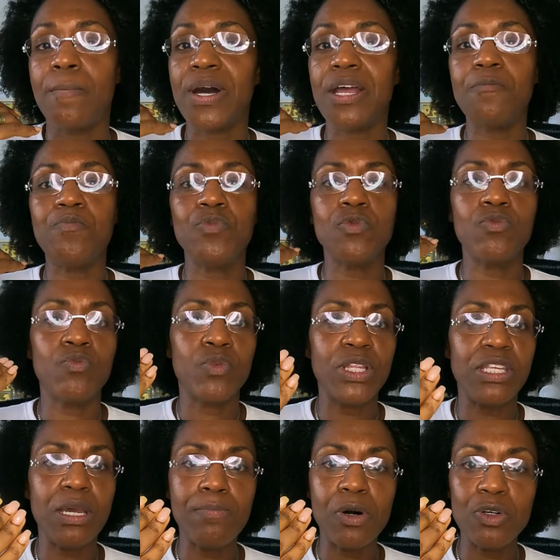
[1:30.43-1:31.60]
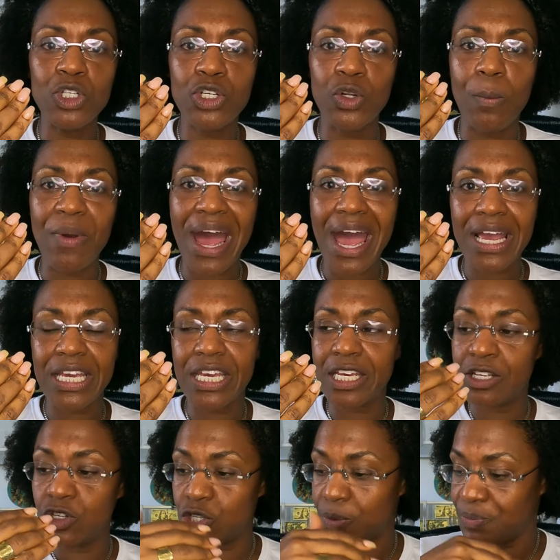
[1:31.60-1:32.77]
But with the emotional
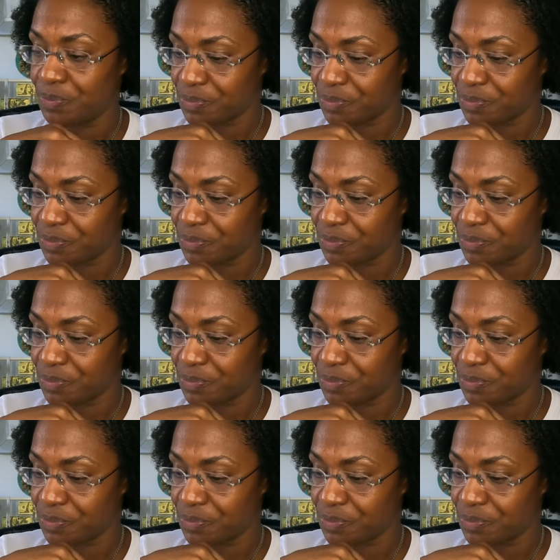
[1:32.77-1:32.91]
baggage,